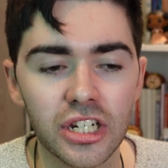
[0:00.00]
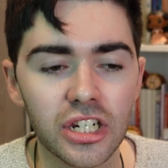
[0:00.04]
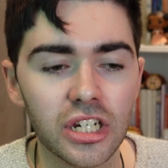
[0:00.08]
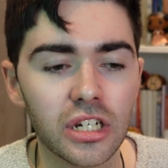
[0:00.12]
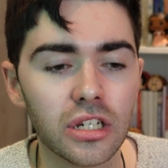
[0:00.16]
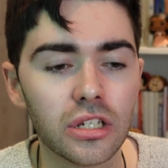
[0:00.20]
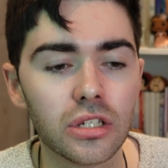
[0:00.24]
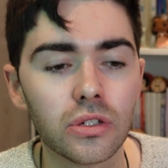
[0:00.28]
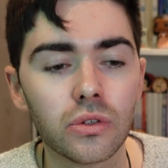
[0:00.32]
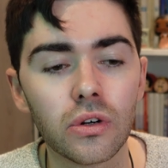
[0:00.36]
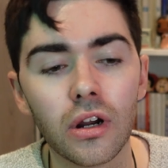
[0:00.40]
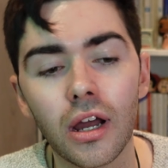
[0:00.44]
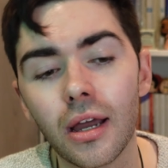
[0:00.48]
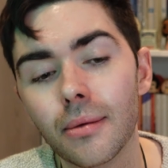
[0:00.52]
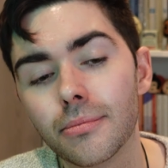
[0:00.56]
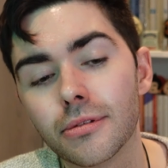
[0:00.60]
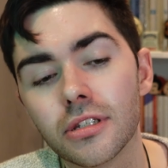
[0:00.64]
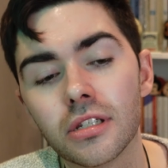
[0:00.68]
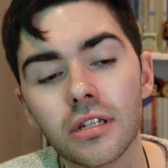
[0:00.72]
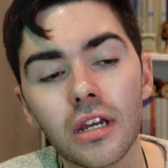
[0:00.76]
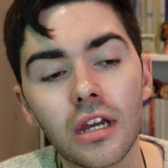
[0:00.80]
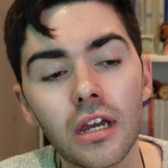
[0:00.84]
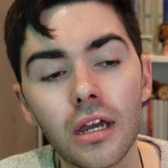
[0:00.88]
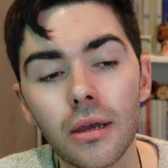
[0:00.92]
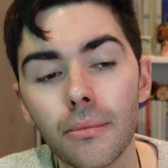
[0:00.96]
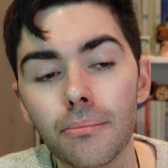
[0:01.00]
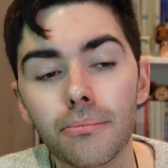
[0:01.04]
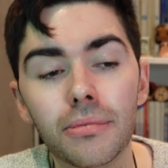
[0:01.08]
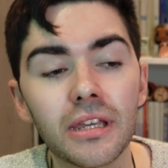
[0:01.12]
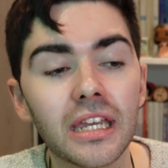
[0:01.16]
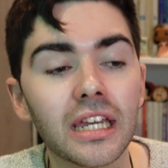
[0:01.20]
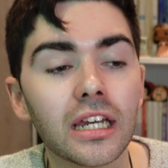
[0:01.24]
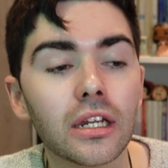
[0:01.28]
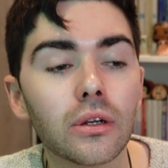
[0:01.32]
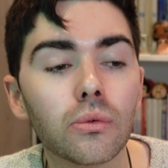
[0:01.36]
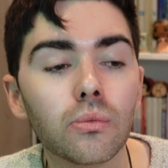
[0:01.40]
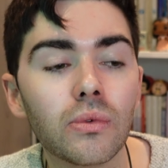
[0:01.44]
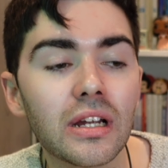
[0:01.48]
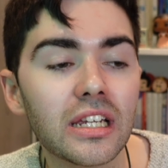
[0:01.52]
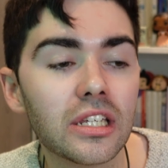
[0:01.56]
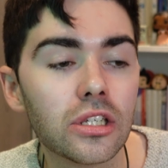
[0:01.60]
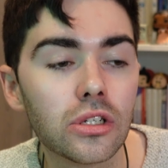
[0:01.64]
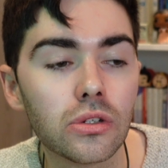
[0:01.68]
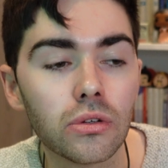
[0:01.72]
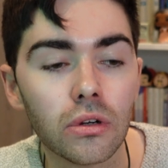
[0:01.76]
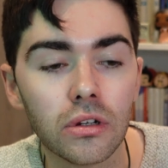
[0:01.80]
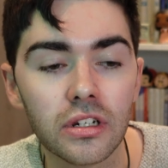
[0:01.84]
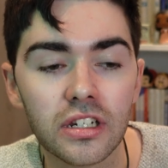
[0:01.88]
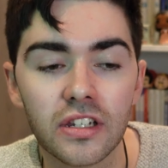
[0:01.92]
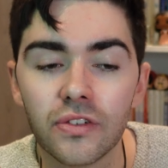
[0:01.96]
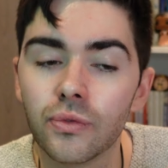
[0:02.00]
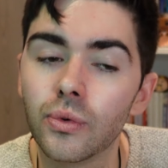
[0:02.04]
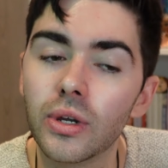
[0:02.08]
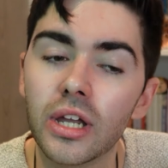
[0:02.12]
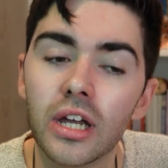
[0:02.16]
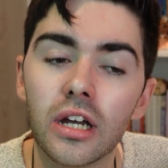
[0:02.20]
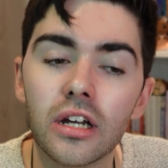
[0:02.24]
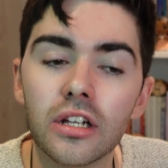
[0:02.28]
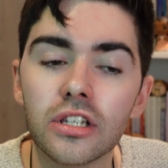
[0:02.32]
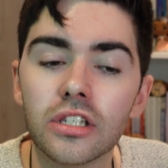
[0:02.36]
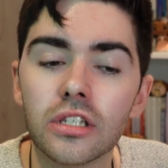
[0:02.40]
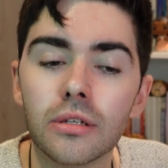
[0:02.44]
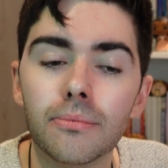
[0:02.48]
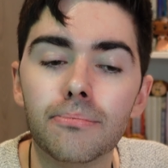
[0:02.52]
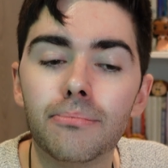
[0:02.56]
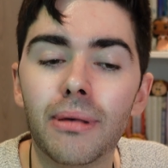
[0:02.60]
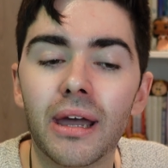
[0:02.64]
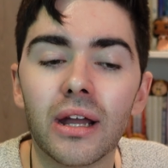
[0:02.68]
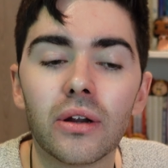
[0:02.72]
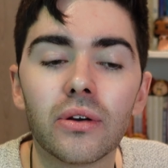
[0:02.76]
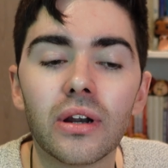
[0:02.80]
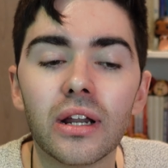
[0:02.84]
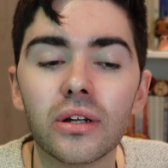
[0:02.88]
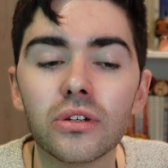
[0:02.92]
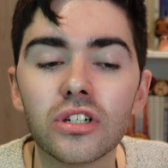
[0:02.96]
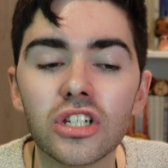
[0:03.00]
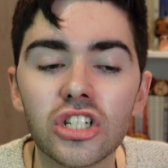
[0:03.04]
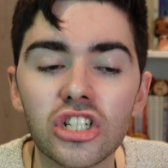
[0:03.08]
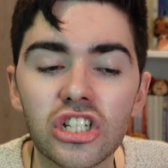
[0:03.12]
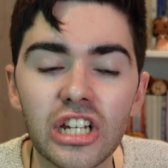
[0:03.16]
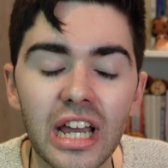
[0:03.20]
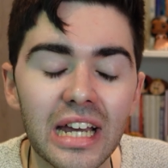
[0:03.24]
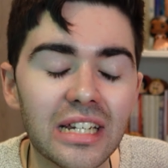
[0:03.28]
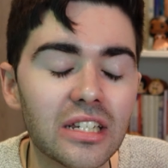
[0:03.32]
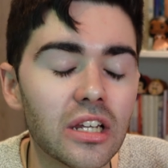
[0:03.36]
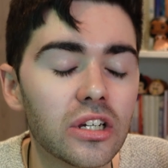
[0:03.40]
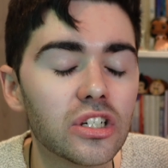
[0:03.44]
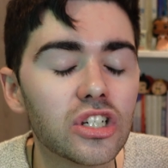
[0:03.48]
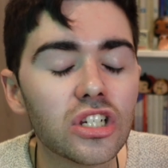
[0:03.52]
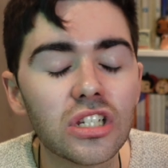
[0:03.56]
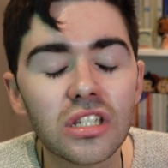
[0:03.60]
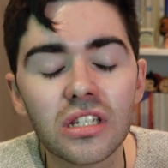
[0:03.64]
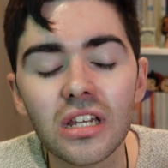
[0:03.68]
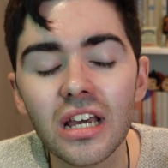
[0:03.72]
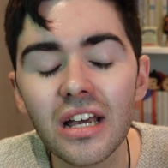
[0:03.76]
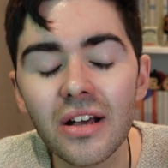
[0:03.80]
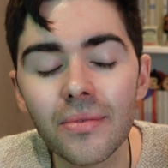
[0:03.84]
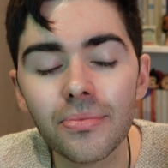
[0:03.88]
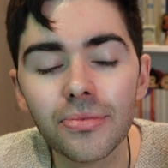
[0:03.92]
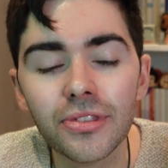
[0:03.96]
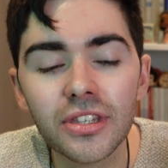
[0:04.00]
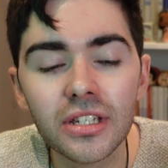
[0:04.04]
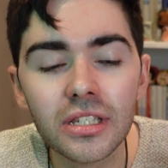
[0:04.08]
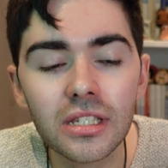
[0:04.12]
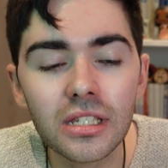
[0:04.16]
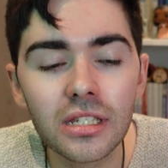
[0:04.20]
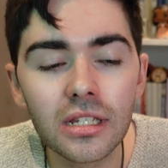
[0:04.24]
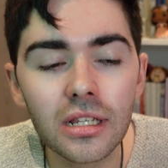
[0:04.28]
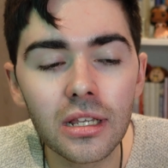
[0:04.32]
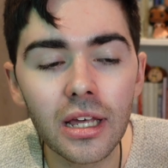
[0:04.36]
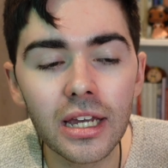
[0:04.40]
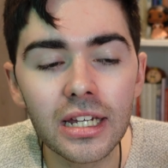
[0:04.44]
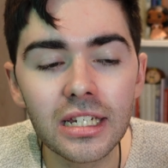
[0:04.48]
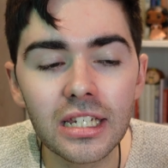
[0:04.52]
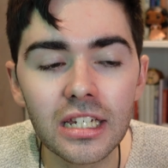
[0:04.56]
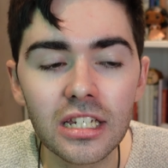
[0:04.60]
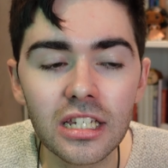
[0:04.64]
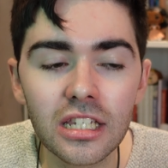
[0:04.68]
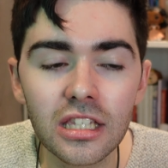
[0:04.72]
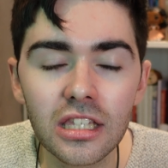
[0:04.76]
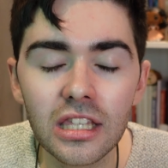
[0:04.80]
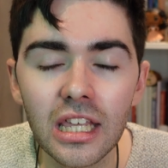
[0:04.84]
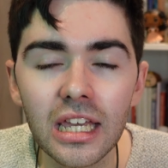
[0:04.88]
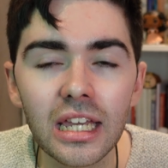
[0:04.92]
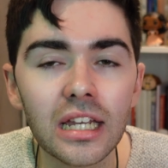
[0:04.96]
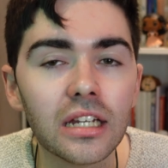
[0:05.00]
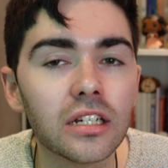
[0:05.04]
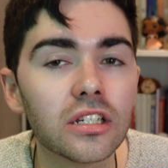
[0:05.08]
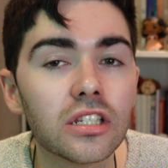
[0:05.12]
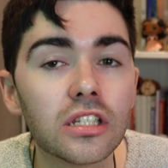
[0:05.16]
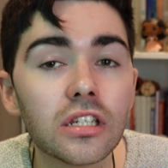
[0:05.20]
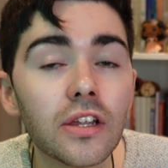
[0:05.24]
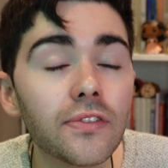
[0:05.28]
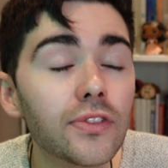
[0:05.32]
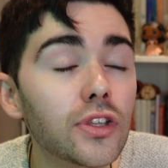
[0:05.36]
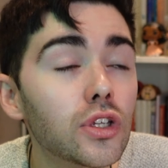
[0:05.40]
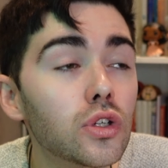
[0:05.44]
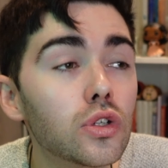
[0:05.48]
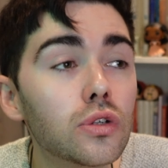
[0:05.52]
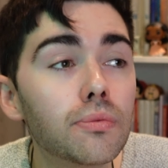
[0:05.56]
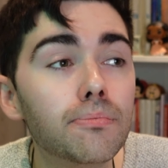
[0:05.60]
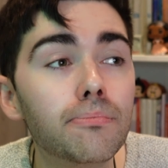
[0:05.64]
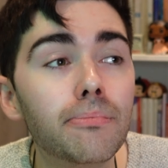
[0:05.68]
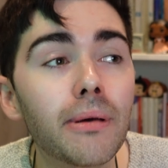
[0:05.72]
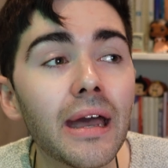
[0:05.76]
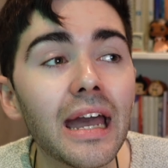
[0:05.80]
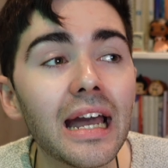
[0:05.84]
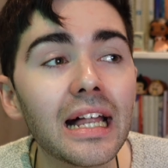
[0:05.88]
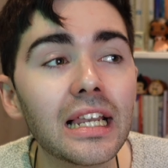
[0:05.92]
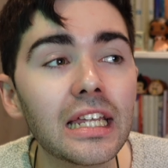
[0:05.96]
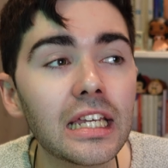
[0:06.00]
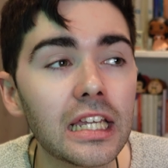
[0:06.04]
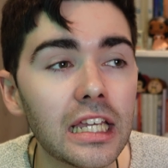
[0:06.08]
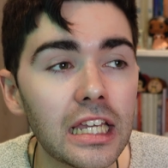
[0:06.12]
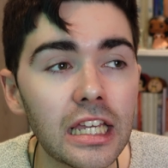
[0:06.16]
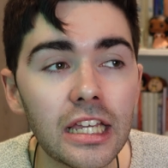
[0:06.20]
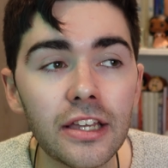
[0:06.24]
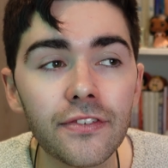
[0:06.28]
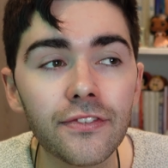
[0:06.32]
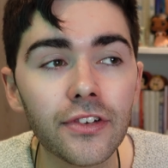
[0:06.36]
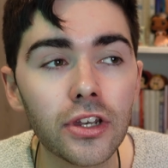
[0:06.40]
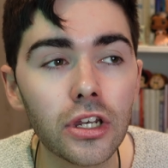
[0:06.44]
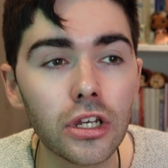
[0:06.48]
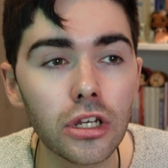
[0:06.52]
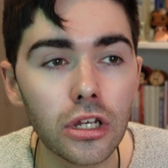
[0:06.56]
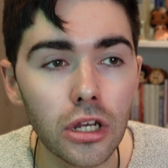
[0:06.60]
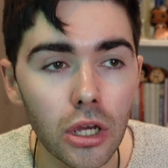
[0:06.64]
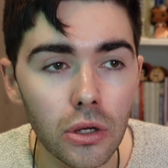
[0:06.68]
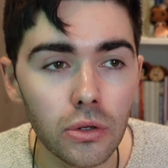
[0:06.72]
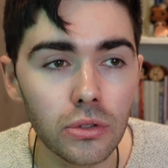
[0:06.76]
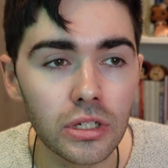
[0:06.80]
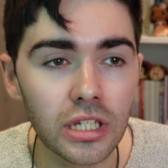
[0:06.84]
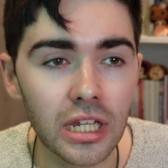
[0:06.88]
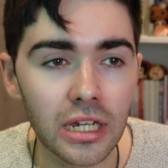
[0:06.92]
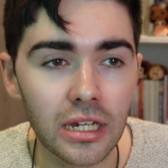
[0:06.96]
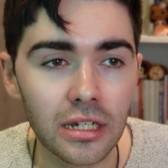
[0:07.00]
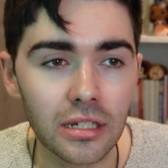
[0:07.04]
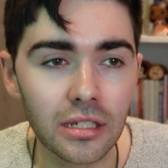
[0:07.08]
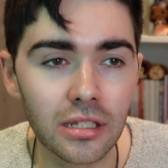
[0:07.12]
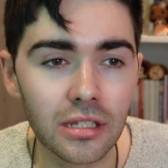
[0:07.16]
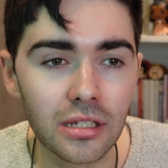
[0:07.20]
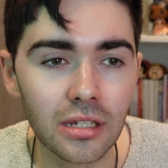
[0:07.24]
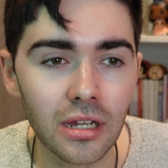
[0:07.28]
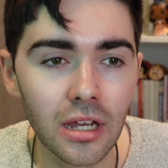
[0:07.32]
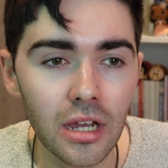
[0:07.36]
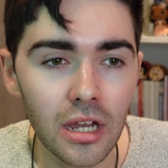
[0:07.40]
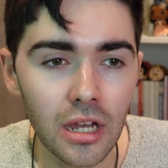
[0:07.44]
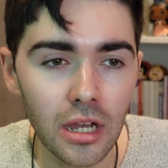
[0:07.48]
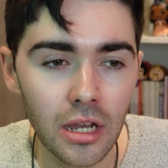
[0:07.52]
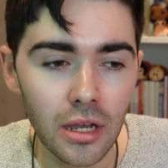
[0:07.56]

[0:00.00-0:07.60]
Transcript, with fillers: She describes being in a restaurant, if we heard some background chatter, just the slightest thing, stuff that you'd barely even notice,